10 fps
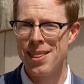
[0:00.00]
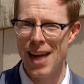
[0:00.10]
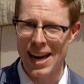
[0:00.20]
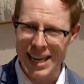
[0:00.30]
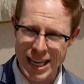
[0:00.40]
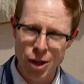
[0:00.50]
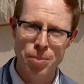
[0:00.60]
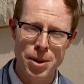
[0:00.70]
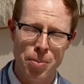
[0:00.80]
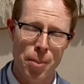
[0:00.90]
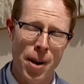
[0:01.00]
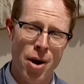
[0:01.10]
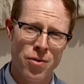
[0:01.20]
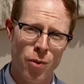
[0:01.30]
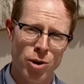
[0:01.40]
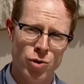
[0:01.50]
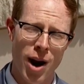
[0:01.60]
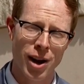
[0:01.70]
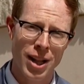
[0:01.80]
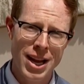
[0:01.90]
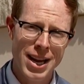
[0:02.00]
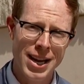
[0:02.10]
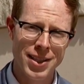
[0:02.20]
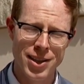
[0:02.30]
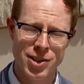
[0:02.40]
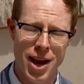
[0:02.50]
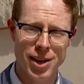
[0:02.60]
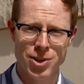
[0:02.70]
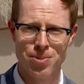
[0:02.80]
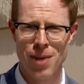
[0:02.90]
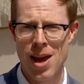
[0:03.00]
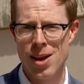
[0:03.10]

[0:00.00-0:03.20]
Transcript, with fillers: that he'll be prepared for a trial in this case.